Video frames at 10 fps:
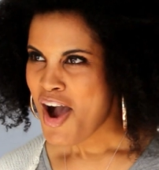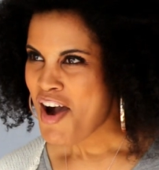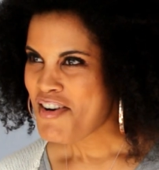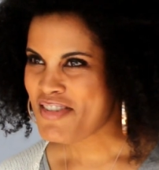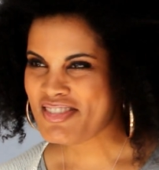
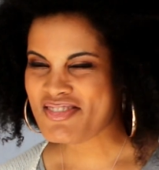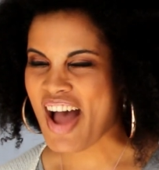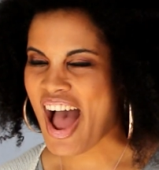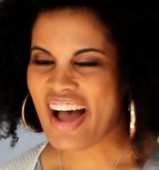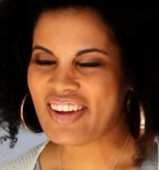When
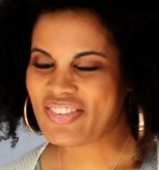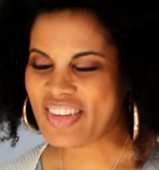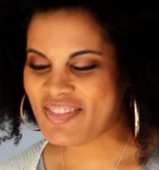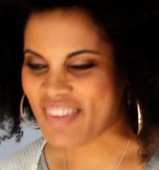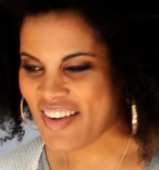I feel
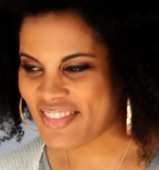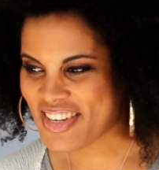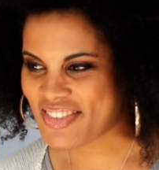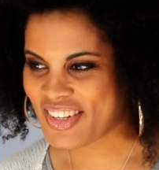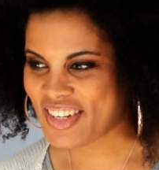my most
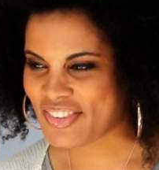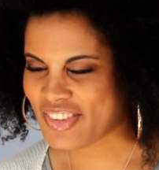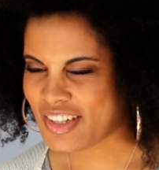beautiful